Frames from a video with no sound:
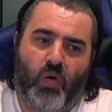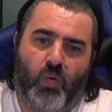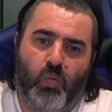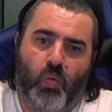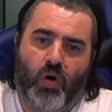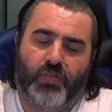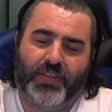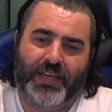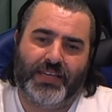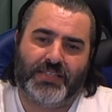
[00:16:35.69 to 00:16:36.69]
what
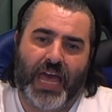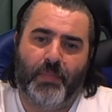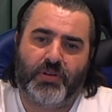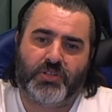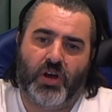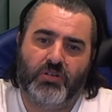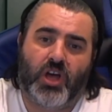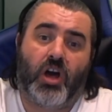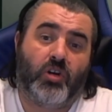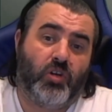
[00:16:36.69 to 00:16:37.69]
these episodes
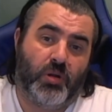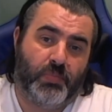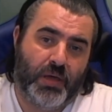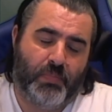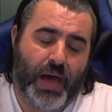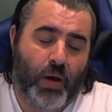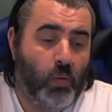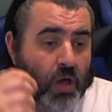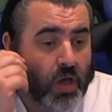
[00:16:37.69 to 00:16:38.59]
are going to be about.